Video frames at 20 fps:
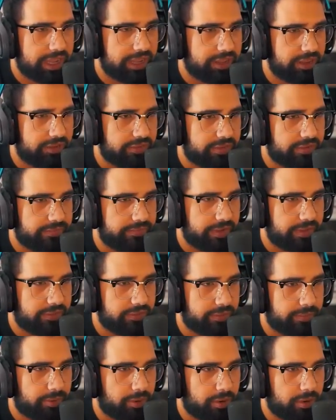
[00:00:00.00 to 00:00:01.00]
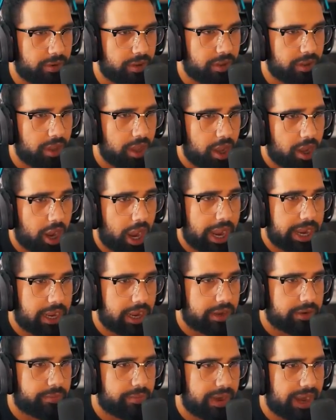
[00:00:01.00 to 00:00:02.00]
He is what invincible. The... Hey,
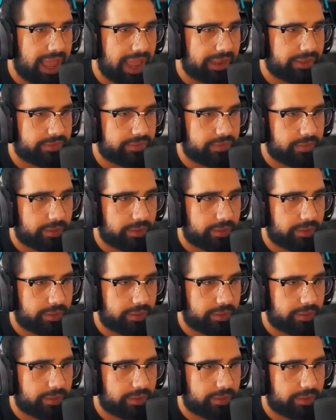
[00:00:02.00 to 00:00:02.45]
hey, relax.